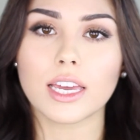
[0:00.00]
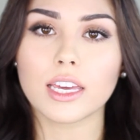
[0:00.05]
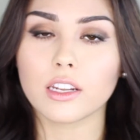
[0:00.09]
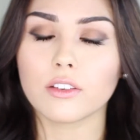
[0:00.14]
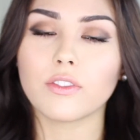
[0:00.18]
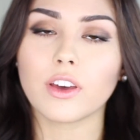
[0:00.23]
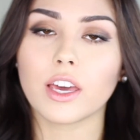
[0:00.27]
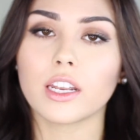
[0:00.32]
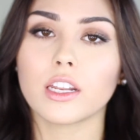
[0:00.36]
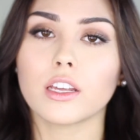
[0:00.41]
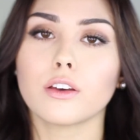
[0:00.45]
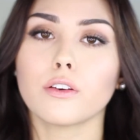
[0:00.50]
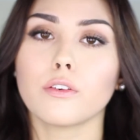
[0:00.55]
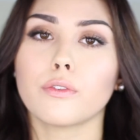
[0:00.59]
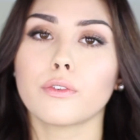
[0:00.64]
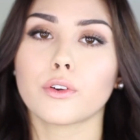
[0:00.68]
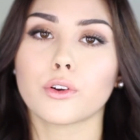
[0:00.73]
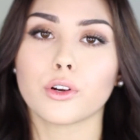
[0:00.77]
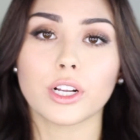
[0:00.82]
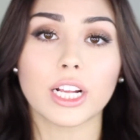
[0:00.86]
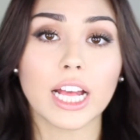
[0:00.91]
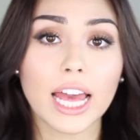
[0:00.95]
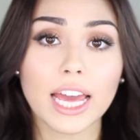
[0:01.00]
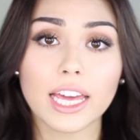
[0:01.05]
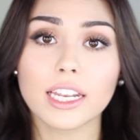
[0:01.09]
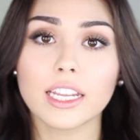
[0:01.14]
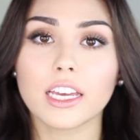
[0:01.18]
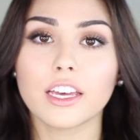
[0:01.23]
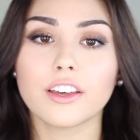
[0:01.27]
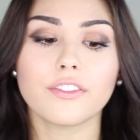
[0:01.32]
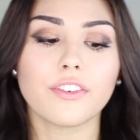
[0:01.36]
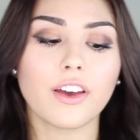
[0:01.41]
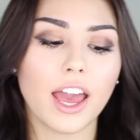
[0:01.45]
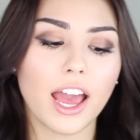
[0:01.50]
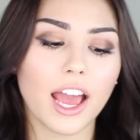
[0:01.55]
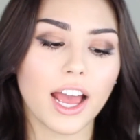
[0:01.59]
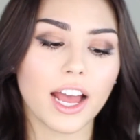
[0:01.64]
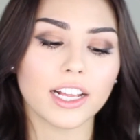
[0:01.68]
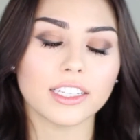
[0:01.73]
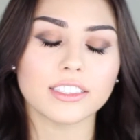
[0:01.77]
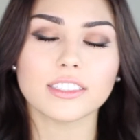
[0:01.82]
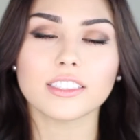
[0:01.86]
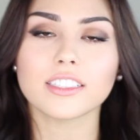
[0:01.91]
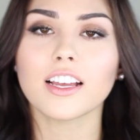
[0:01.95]
innovative, creative,
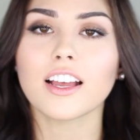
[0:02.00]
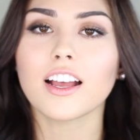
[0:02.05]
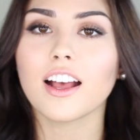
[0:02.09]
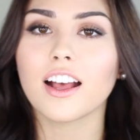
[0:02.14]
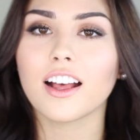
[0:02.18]
and